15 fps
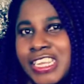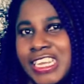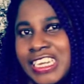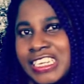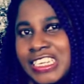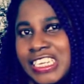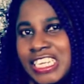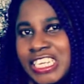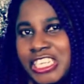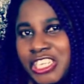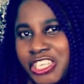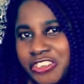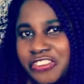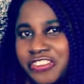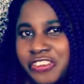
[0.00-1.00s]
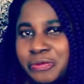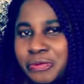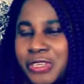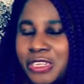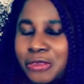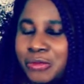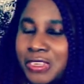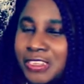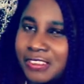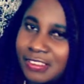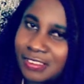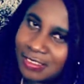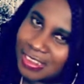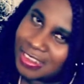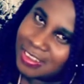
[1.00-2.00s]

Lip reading: and in Jönköping, but